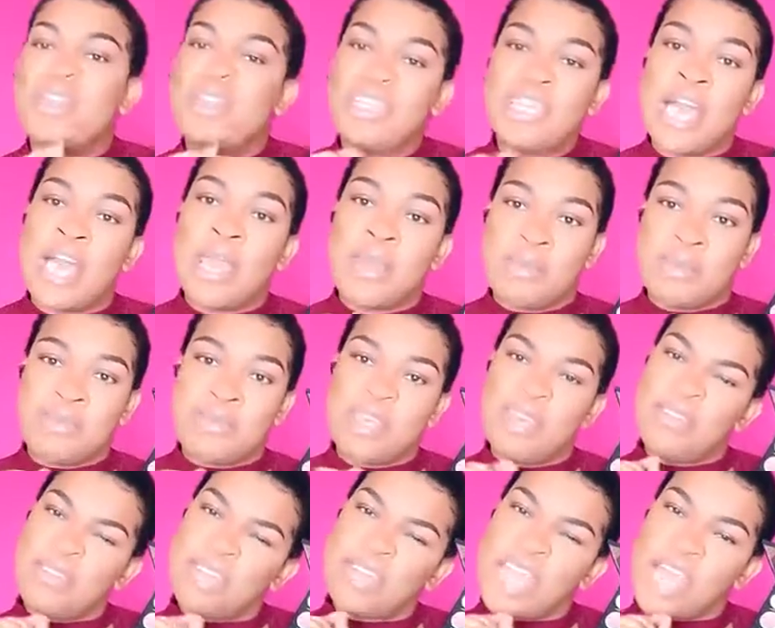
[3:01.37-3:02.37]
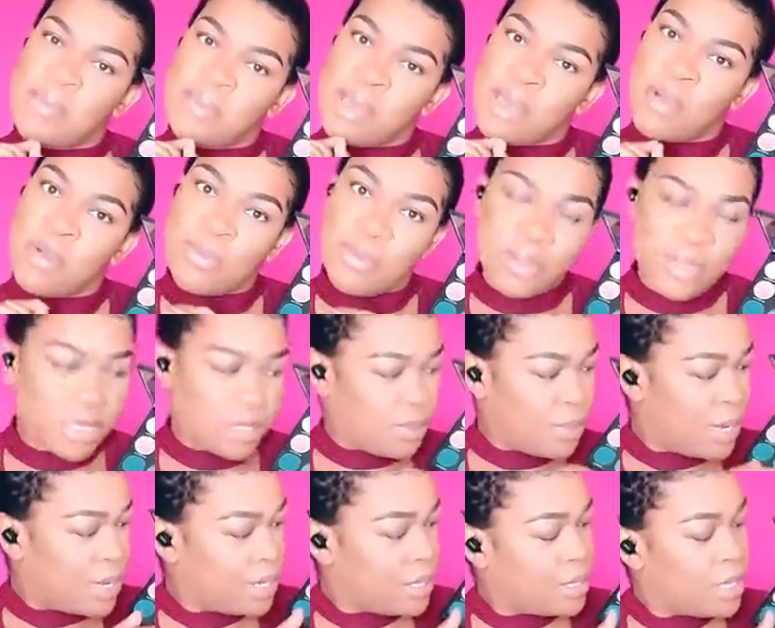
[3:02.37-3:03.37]
time I open this
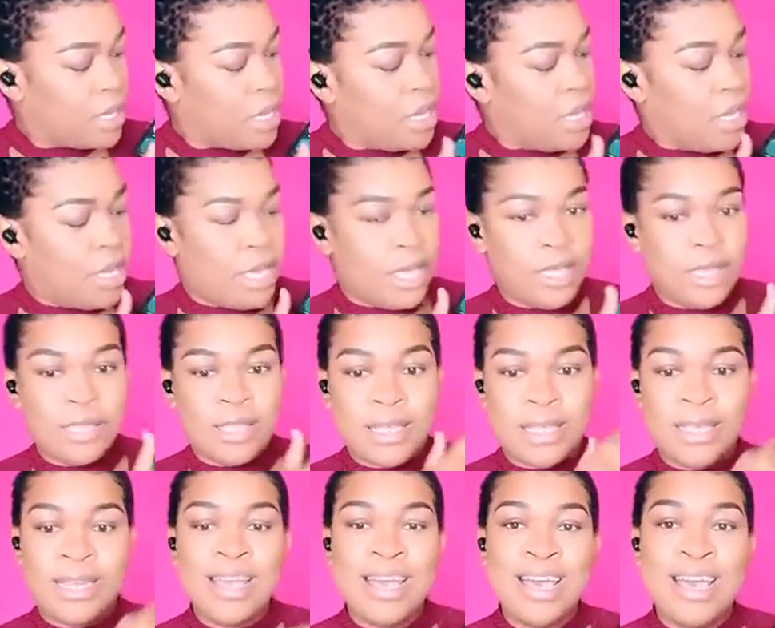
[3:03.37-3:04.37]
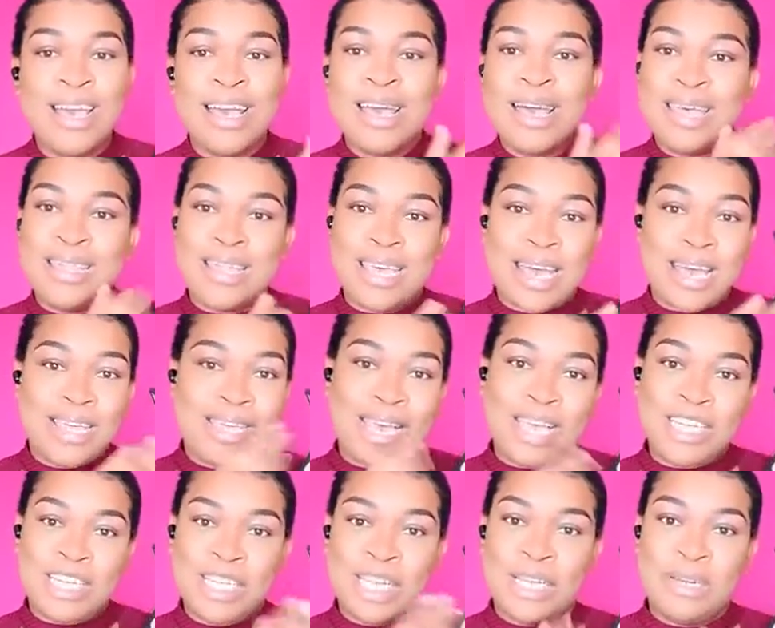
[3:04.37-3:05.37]
palette. And then the other
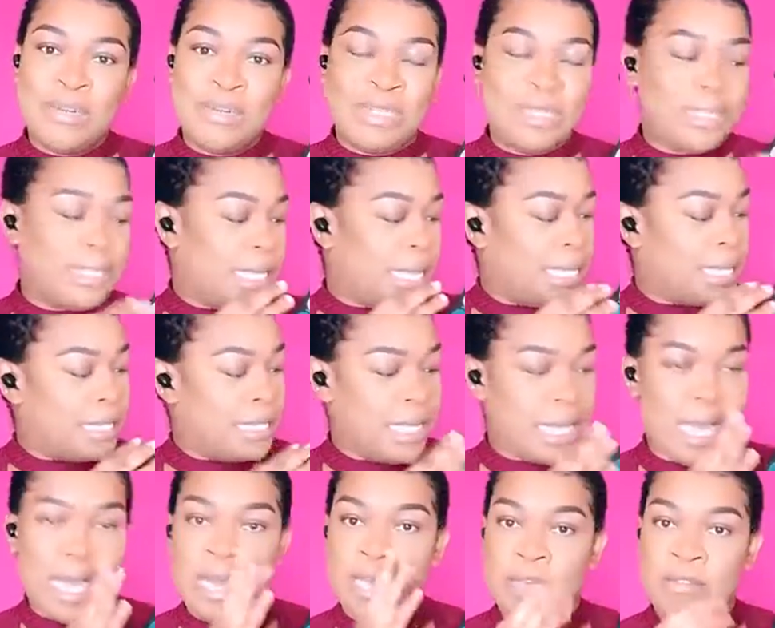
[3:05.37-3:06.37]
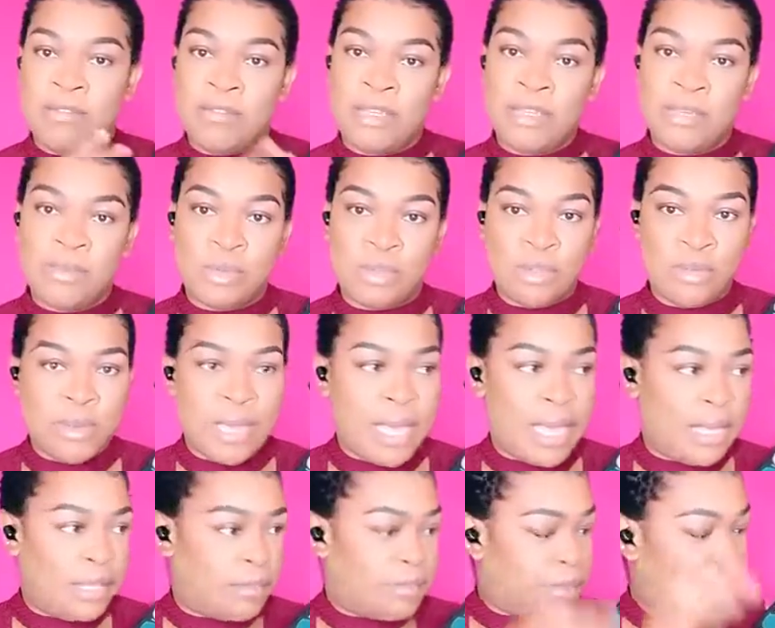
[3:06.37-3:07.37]
eyeshadows, is like they are invisible to my
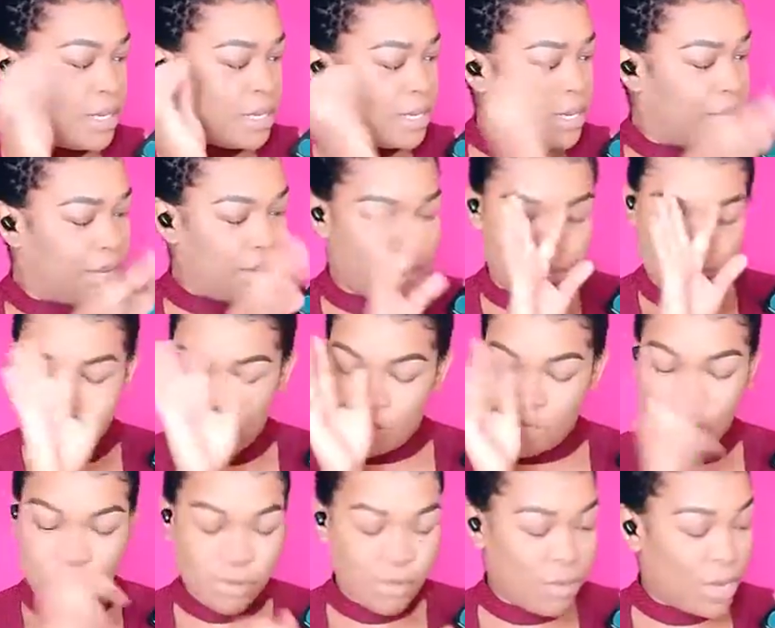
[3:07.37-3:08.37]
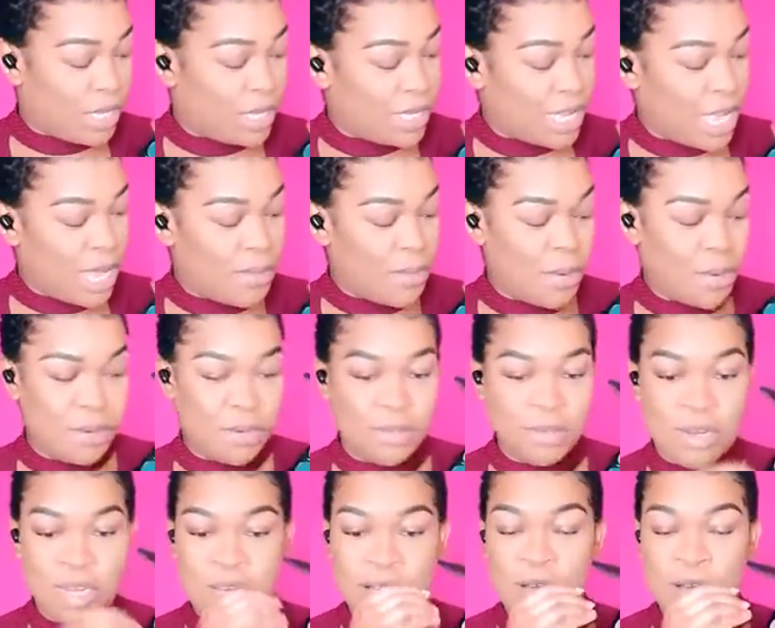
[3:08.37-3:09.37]
eye. But anyway, let's not waste time on
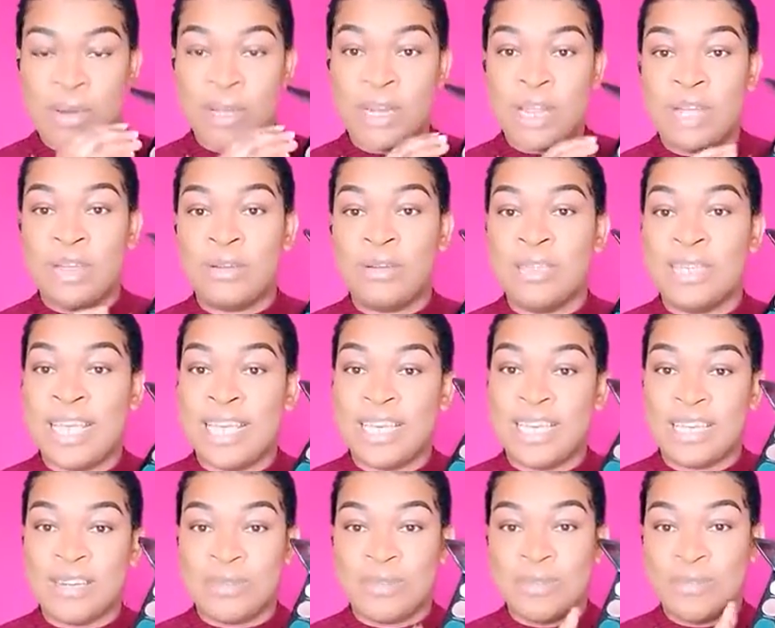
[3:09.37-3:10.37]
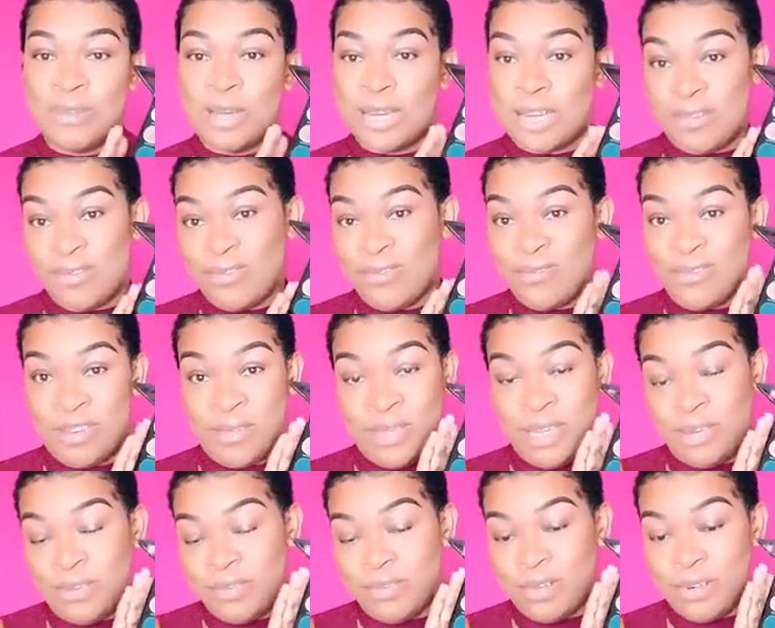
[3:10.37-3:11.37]
what I like and
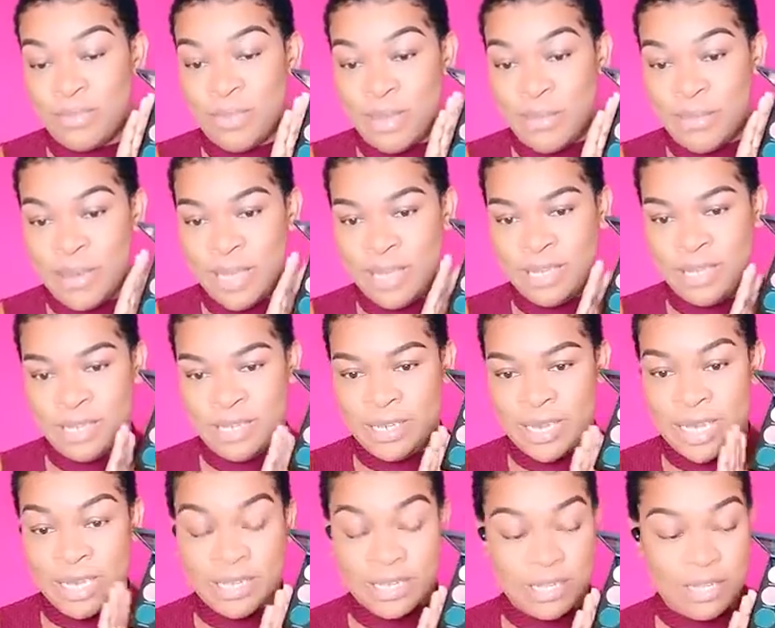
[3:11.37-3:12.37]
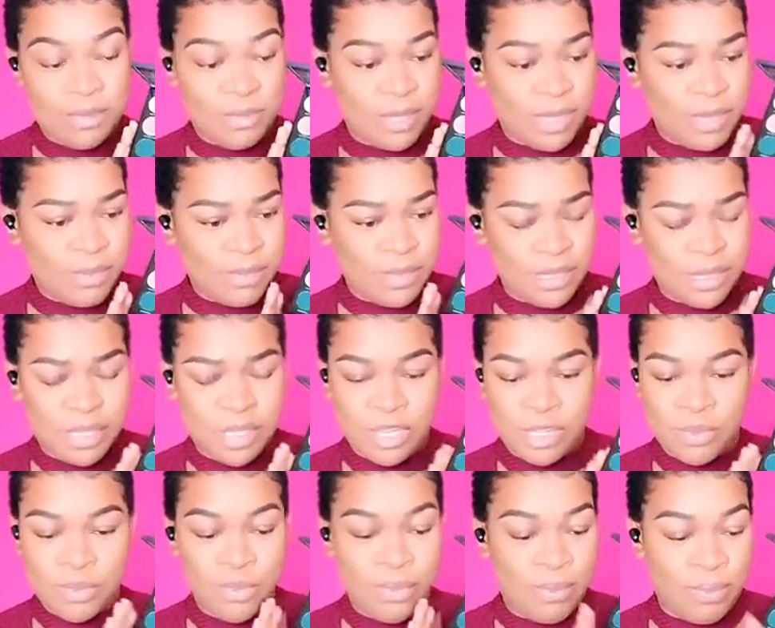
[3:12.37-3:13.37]
what my mind does. Sometimes it
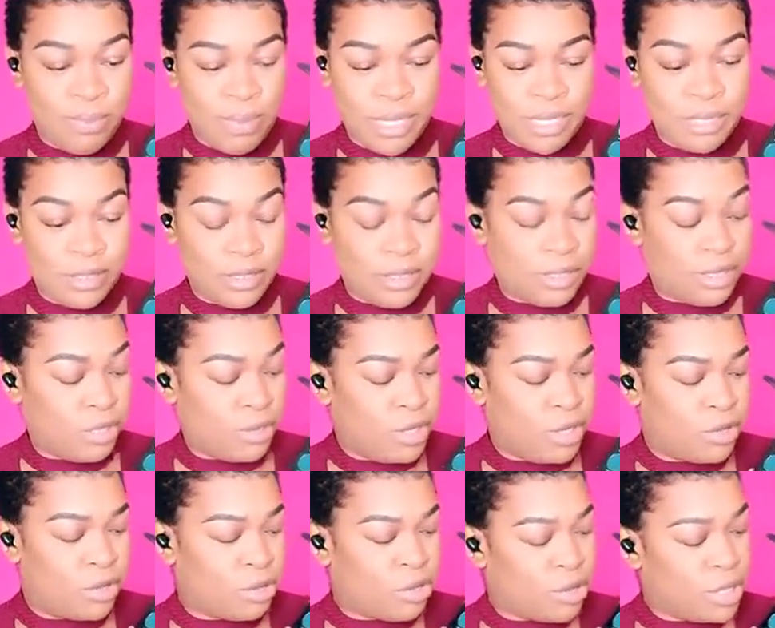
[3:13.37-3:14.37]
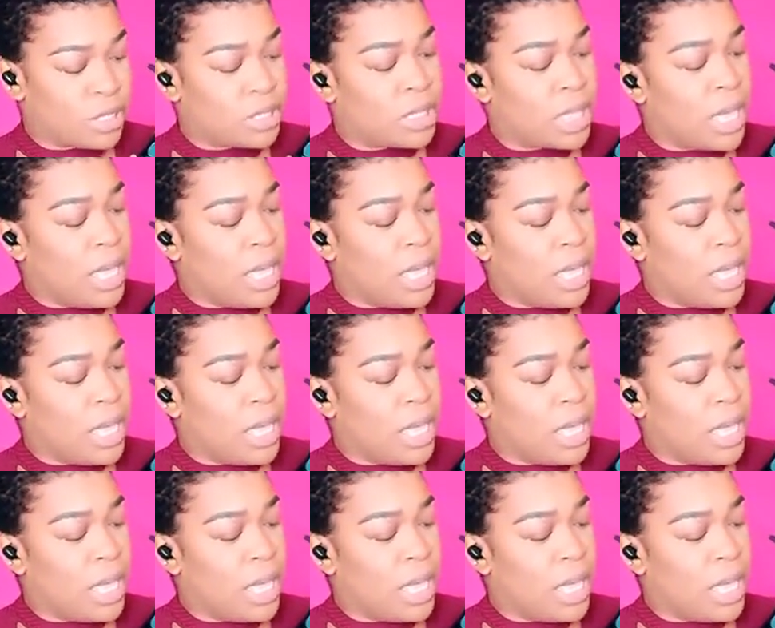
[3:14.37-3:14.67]
just plays its little tricks.